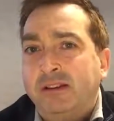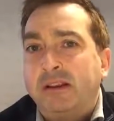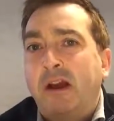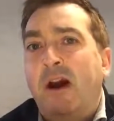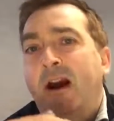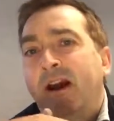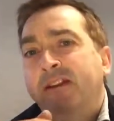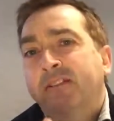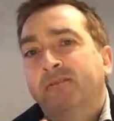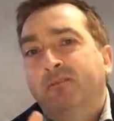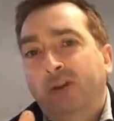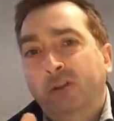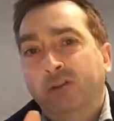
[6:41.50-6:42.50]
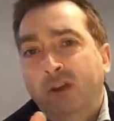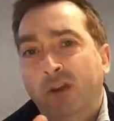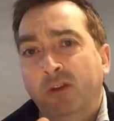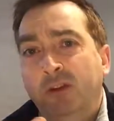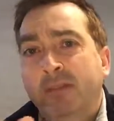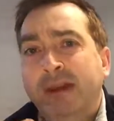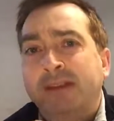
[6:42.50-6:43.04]
You hide in full view.
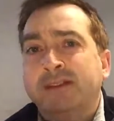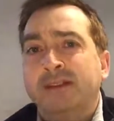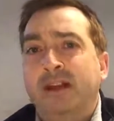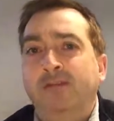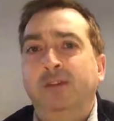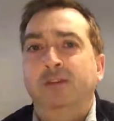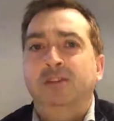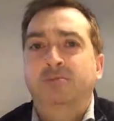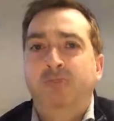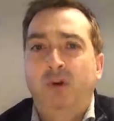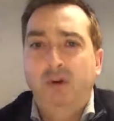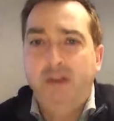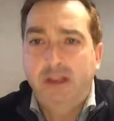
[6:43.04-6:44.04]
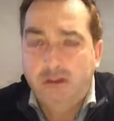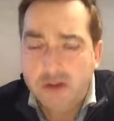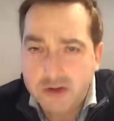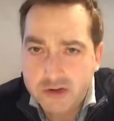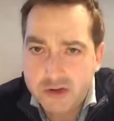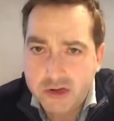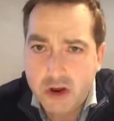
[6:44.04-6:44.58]
You make yourself look small. You
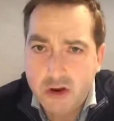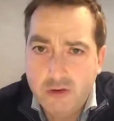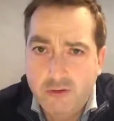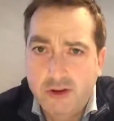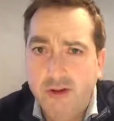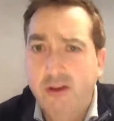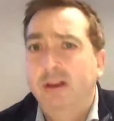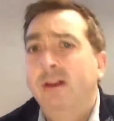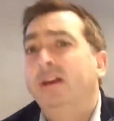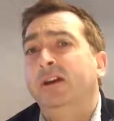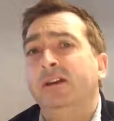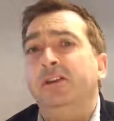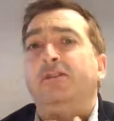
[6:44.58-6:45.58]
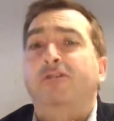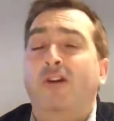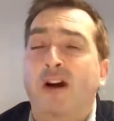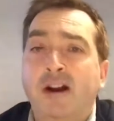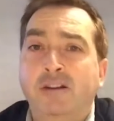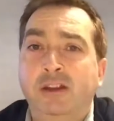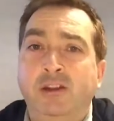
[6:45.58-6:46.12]
hunch over.
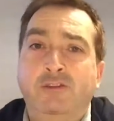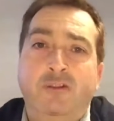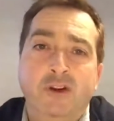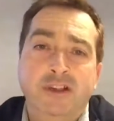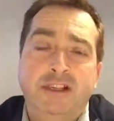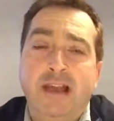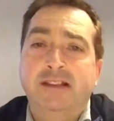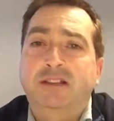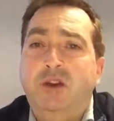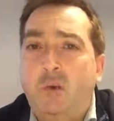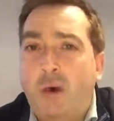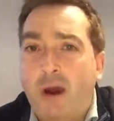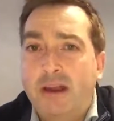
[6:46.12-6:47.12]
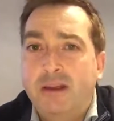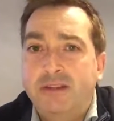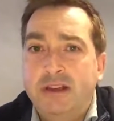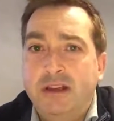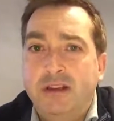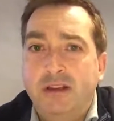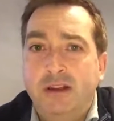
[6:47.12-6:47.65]
Your voice gets
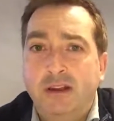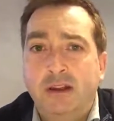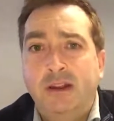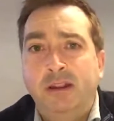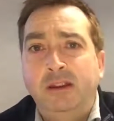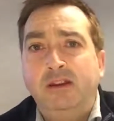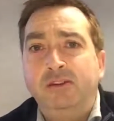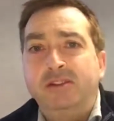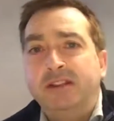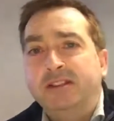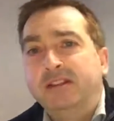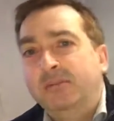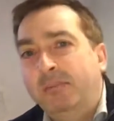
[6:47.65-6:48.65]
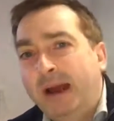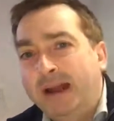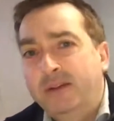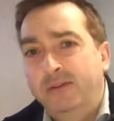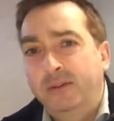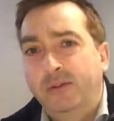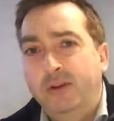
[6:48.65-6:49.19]
quieter. You sit at the
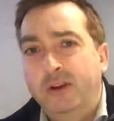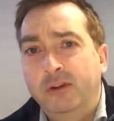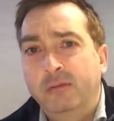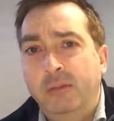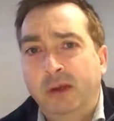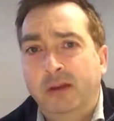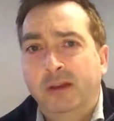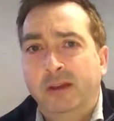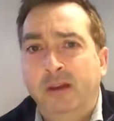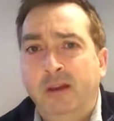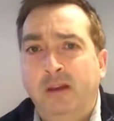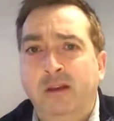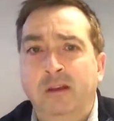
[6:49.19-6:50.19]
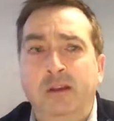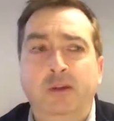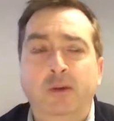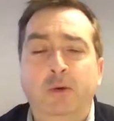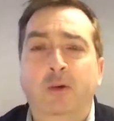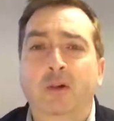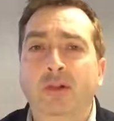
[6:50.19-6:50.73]
back of the room. You
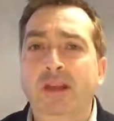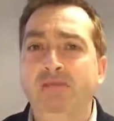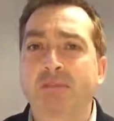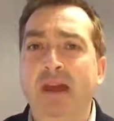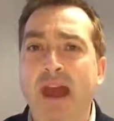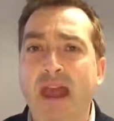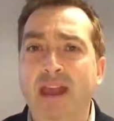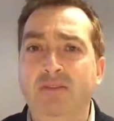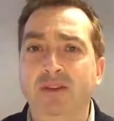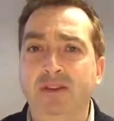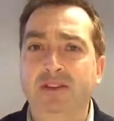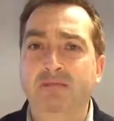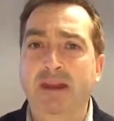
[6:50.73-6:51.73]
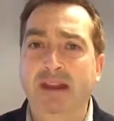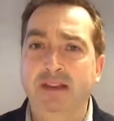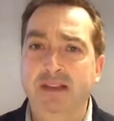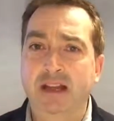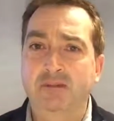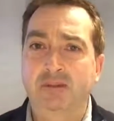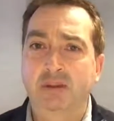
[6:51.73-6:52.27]
do all these behaviours to make
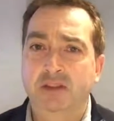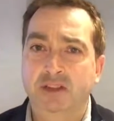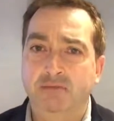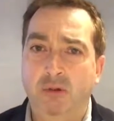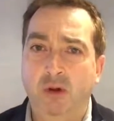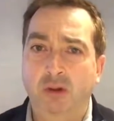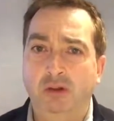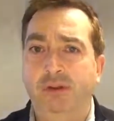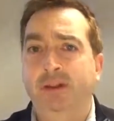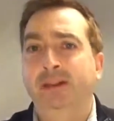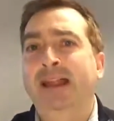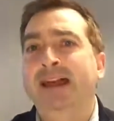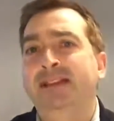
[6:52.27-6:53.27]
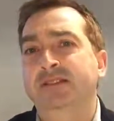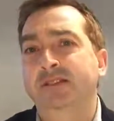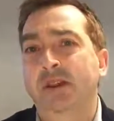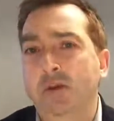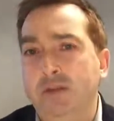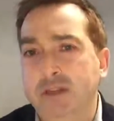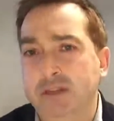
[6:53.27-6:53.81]
yourself look smaller and less
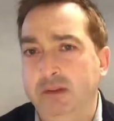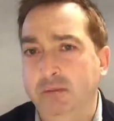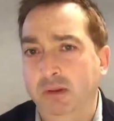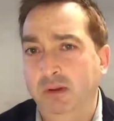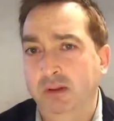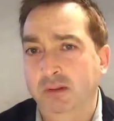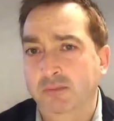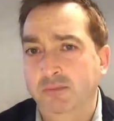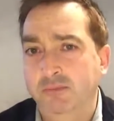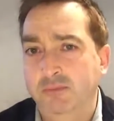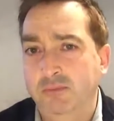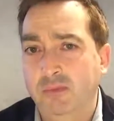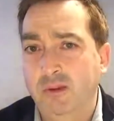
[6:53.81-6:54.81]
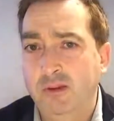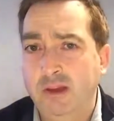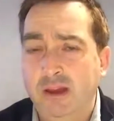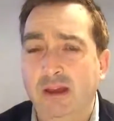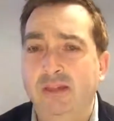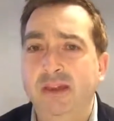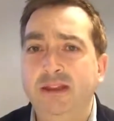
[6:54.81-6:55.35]
noticeable.
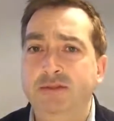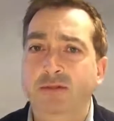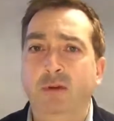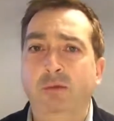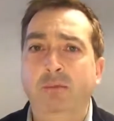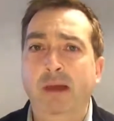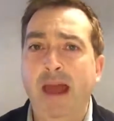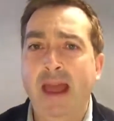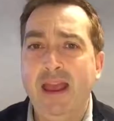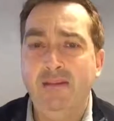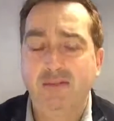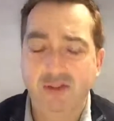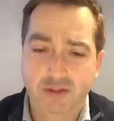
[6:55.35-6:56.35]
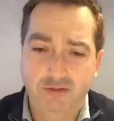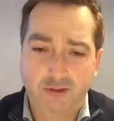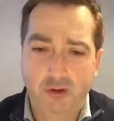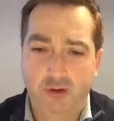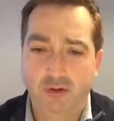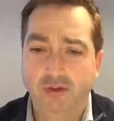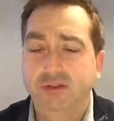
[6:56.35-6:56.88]
And these are all behaviours, of
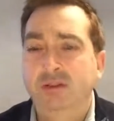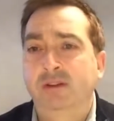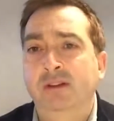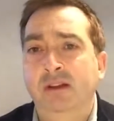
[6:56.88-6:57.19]
course.